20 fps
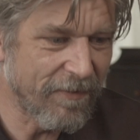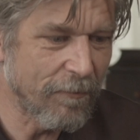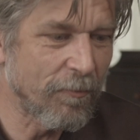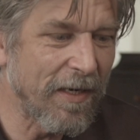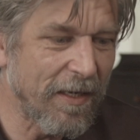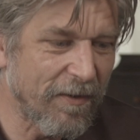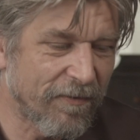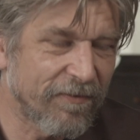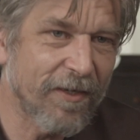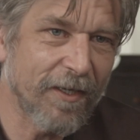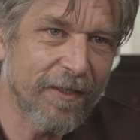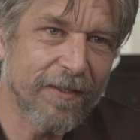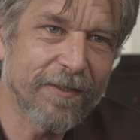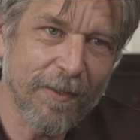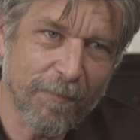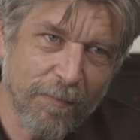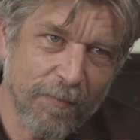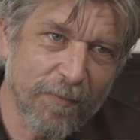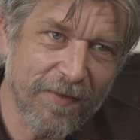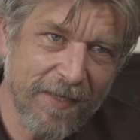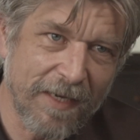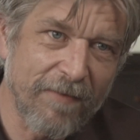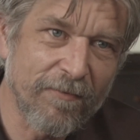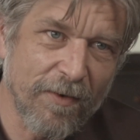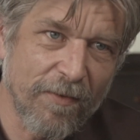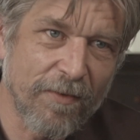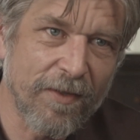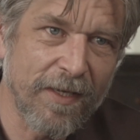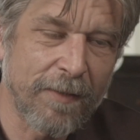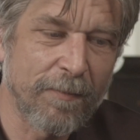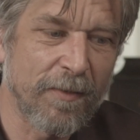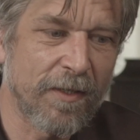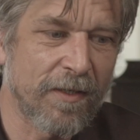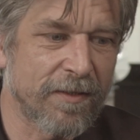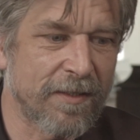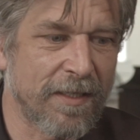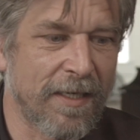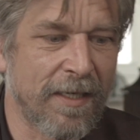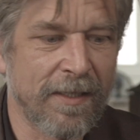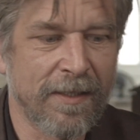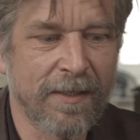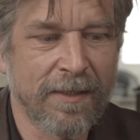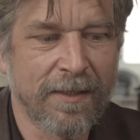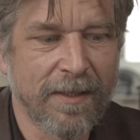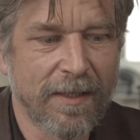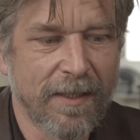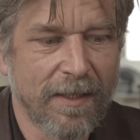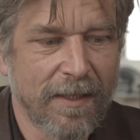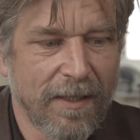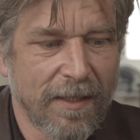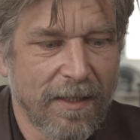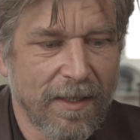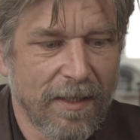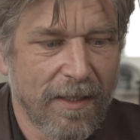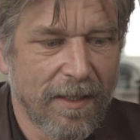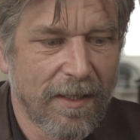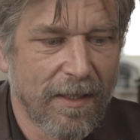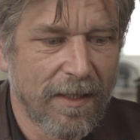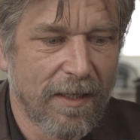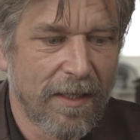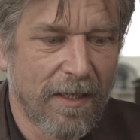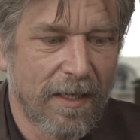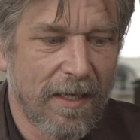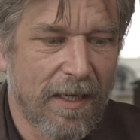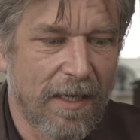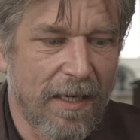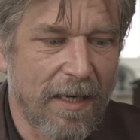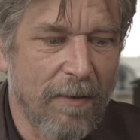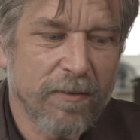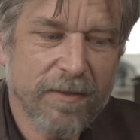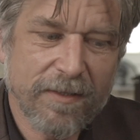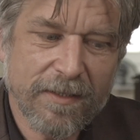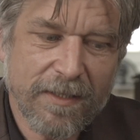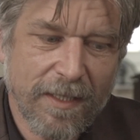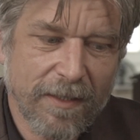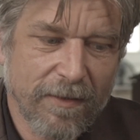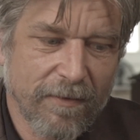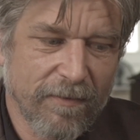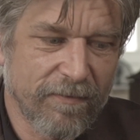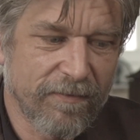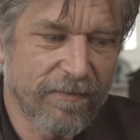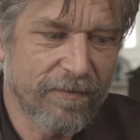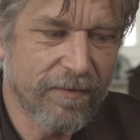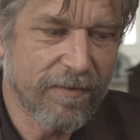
really fucked up with everything, because I was kind of,